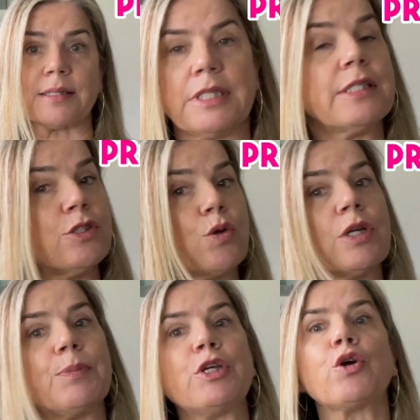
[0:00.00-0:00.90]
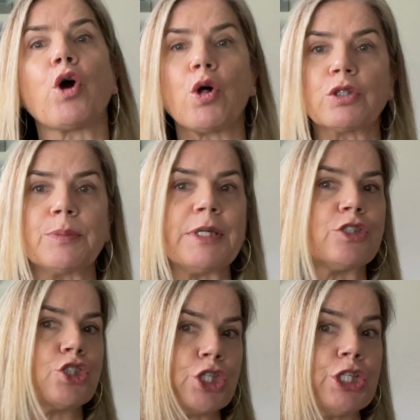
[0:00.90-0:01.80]
This is going to be your
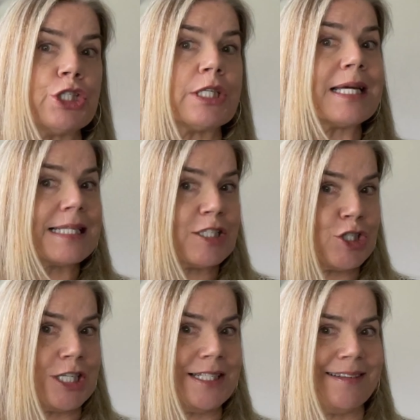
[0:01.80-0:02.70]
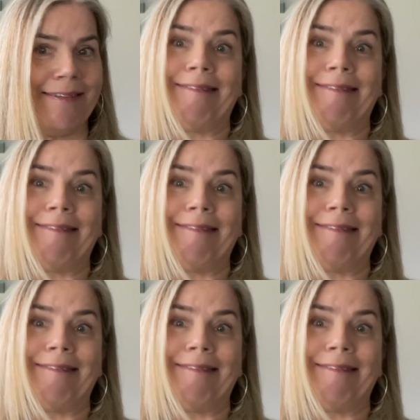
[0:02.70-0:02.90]
ultimate cheat sheet.